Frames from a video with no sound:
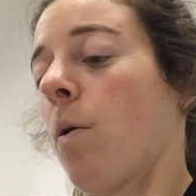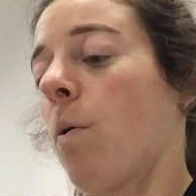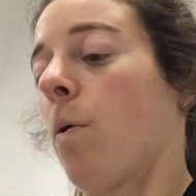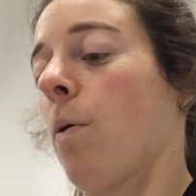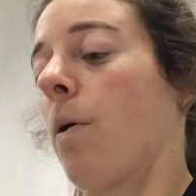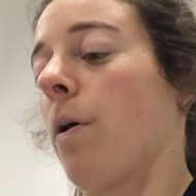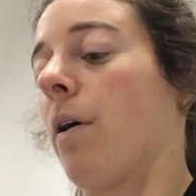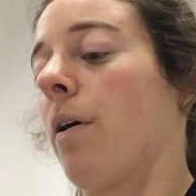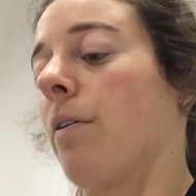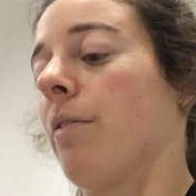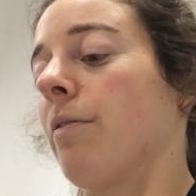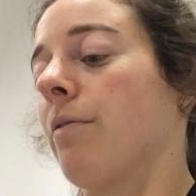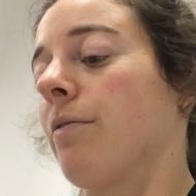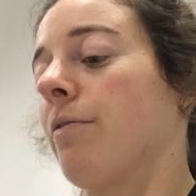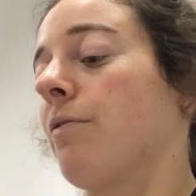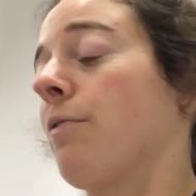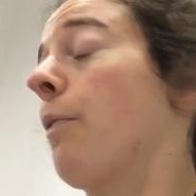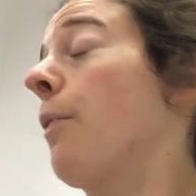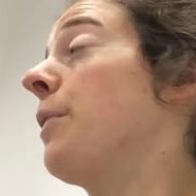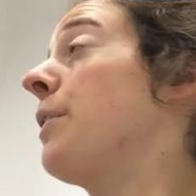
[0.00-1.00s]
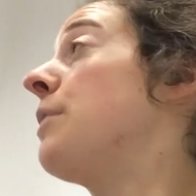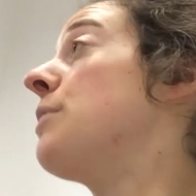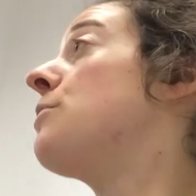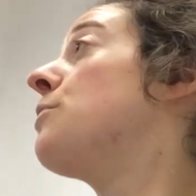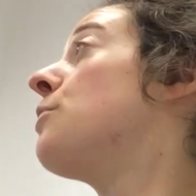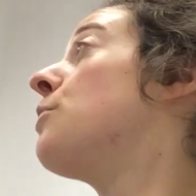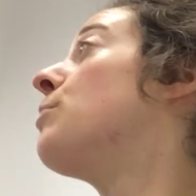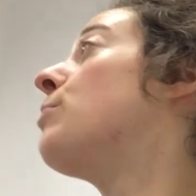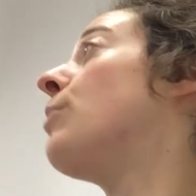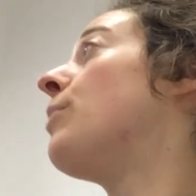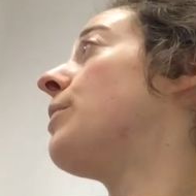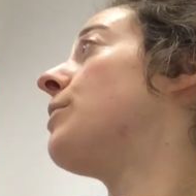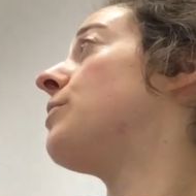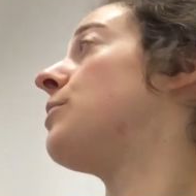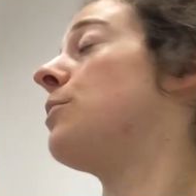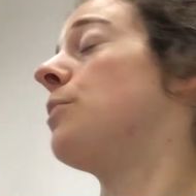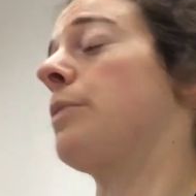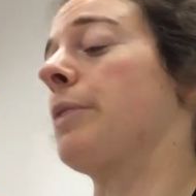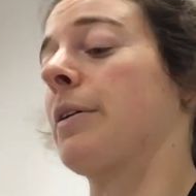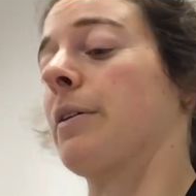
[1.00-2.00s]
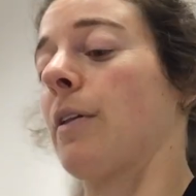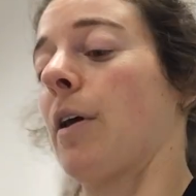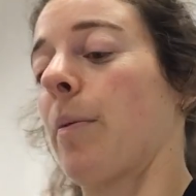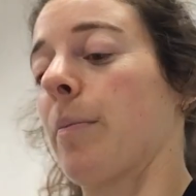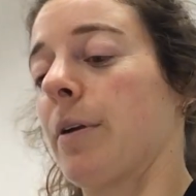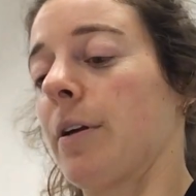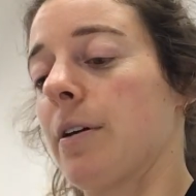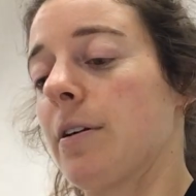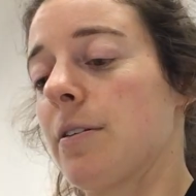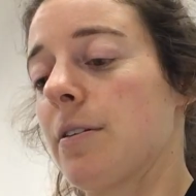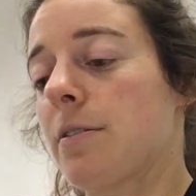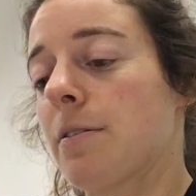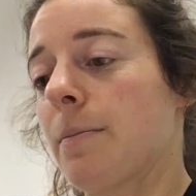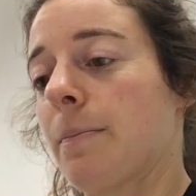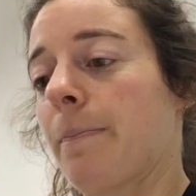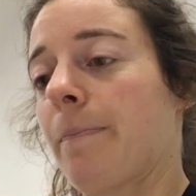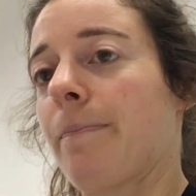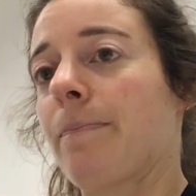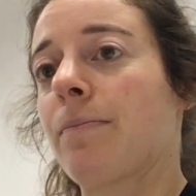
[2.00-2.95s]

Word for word: or 42.2 kilometers.